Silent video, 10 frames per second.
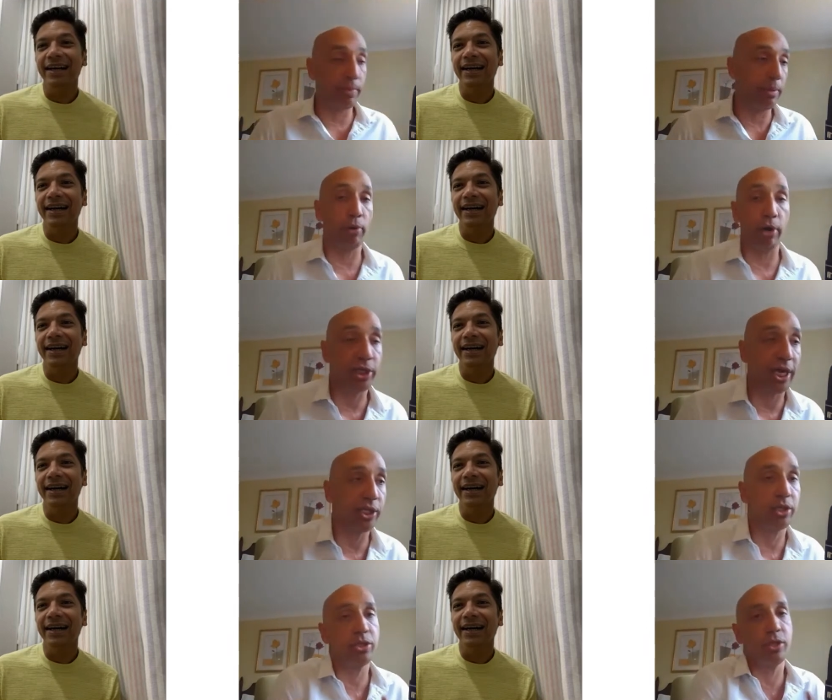Speaker 1: being British
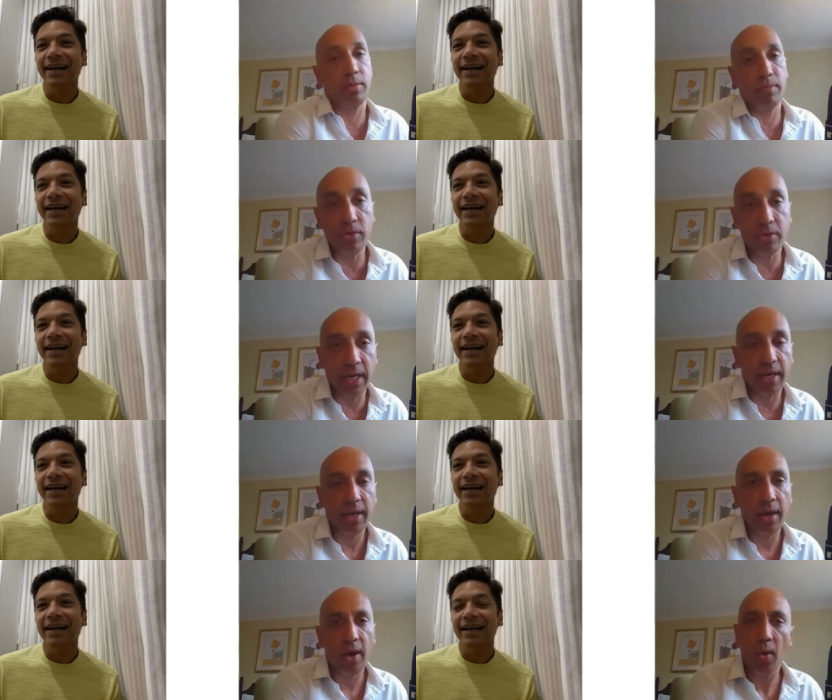Asians to the music.
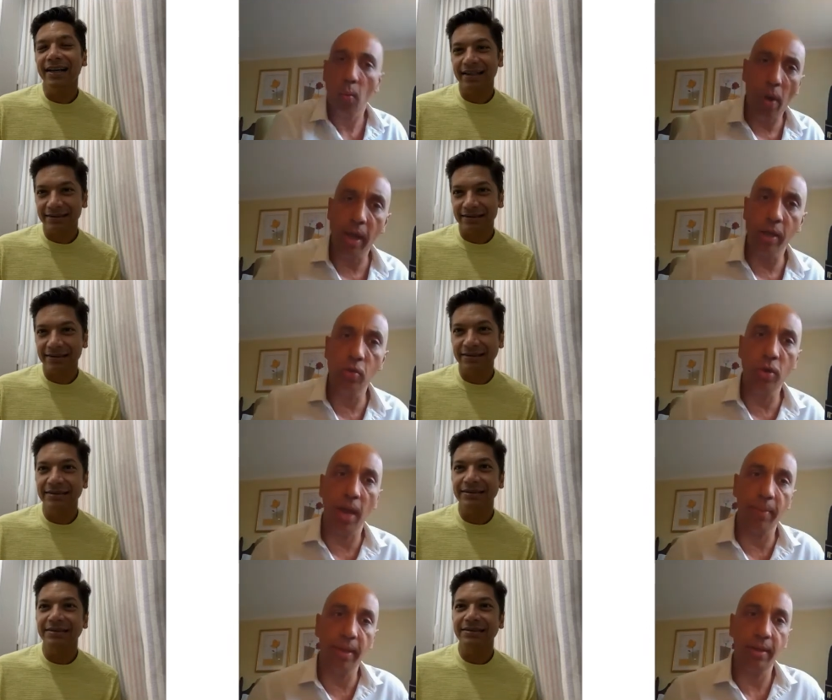Why are you
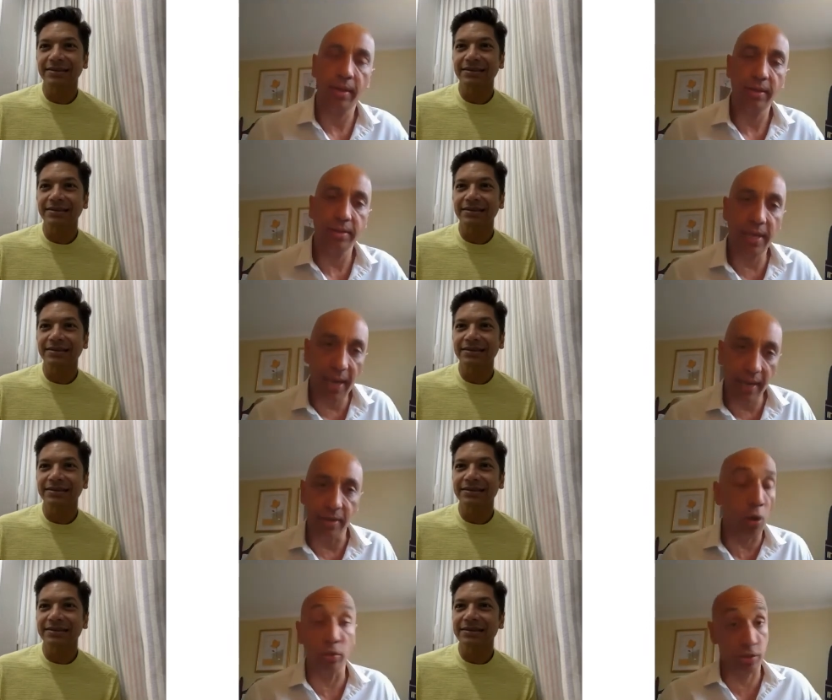coming to
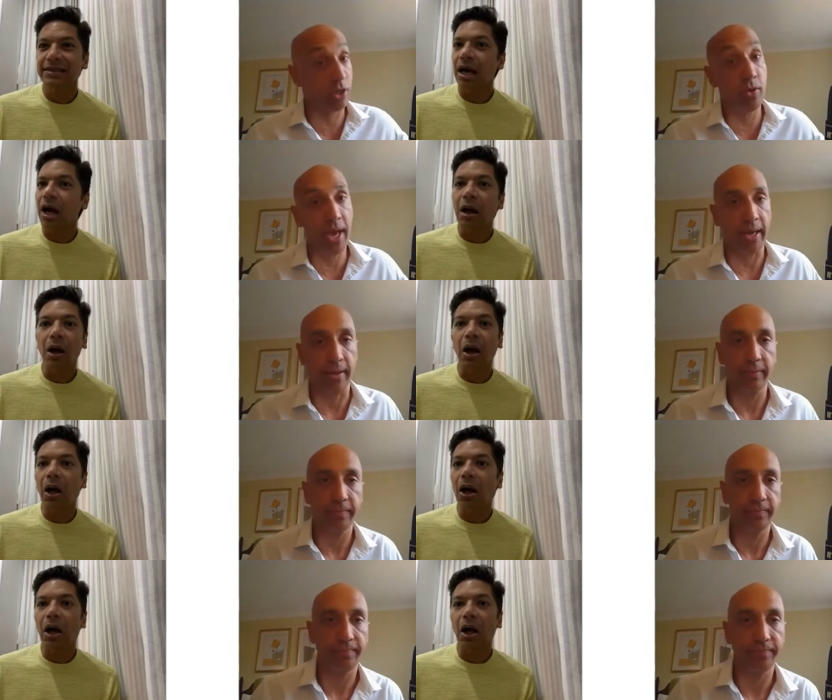London or to the UK?
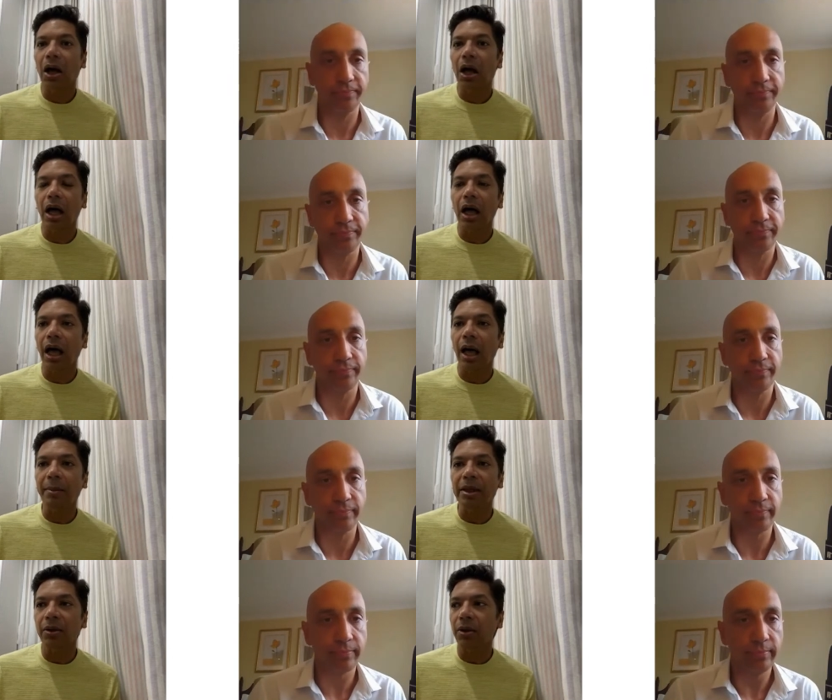
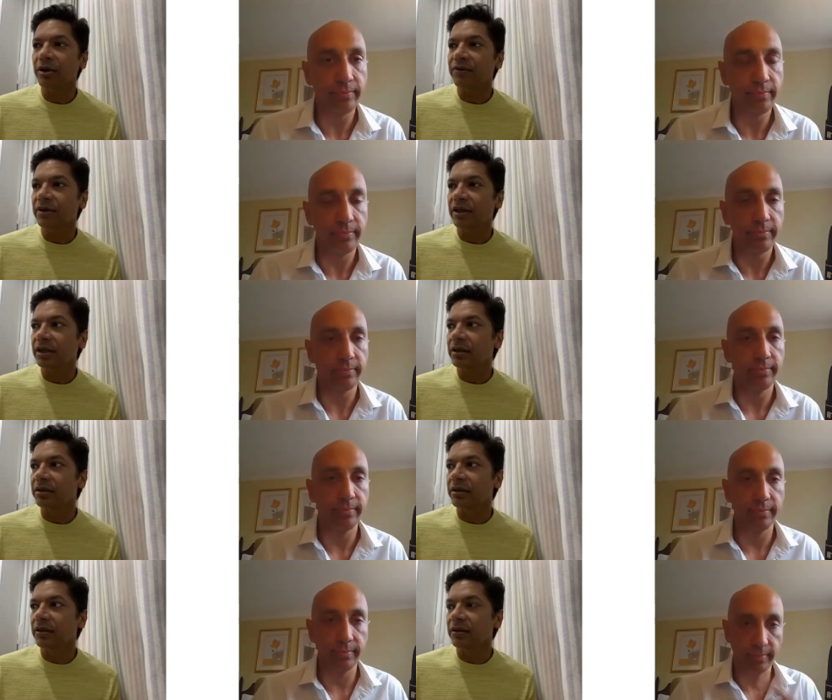I
Speaker 2: mean, honestly,
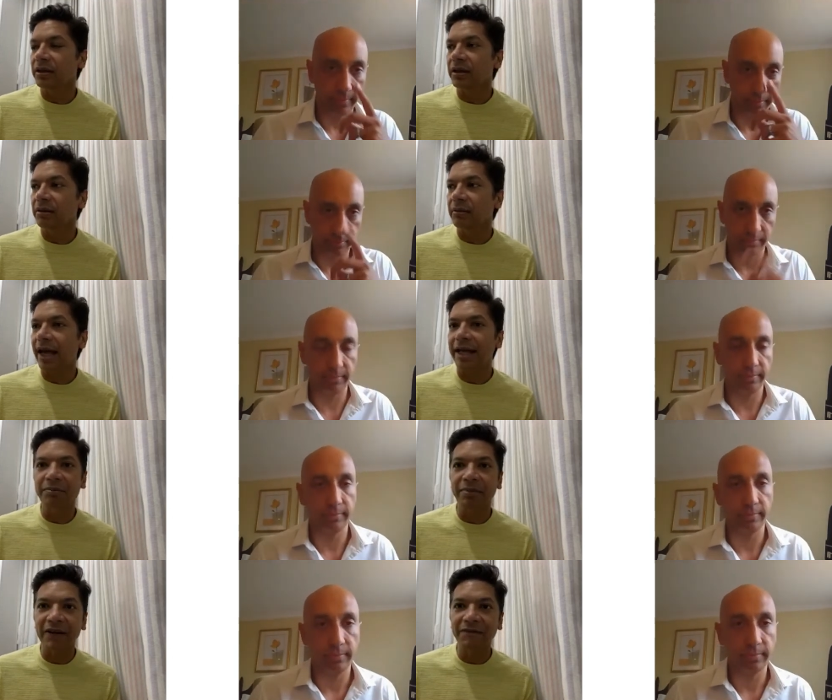the the
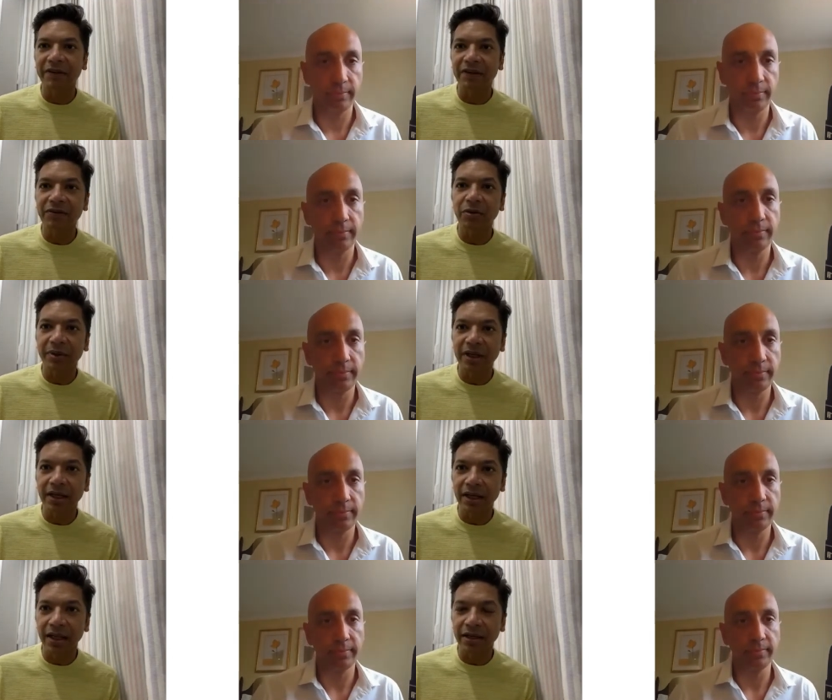added benefit is to be
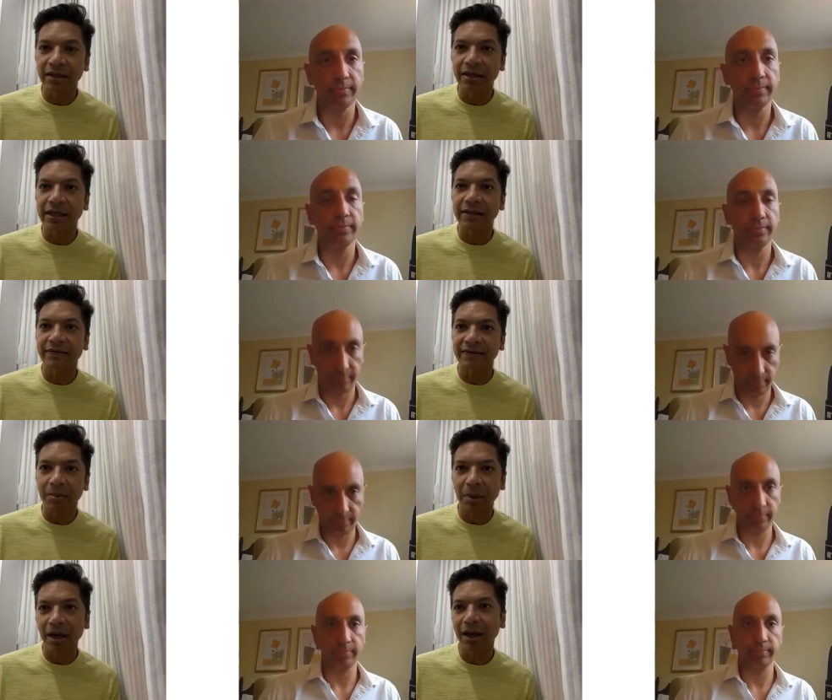in London in the
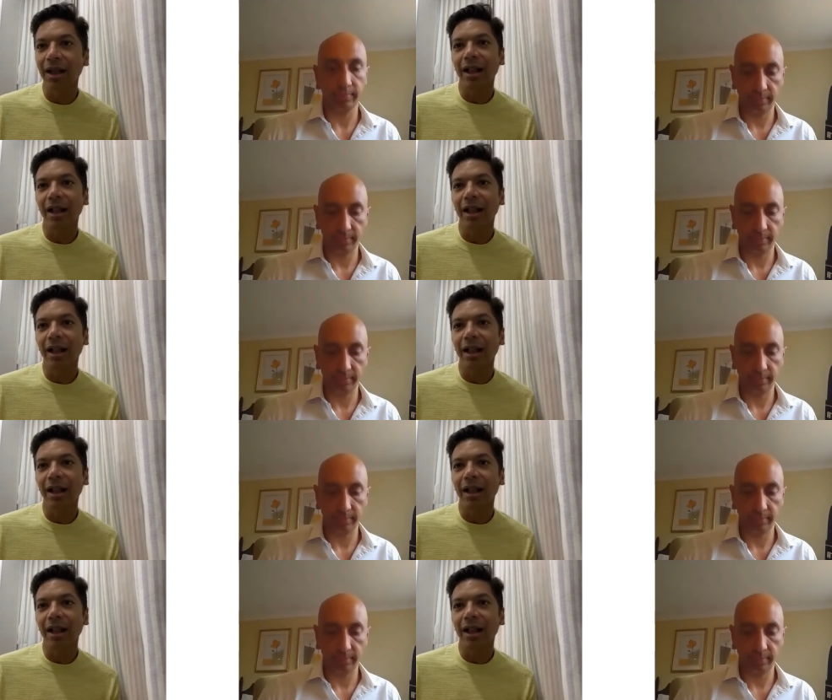summer,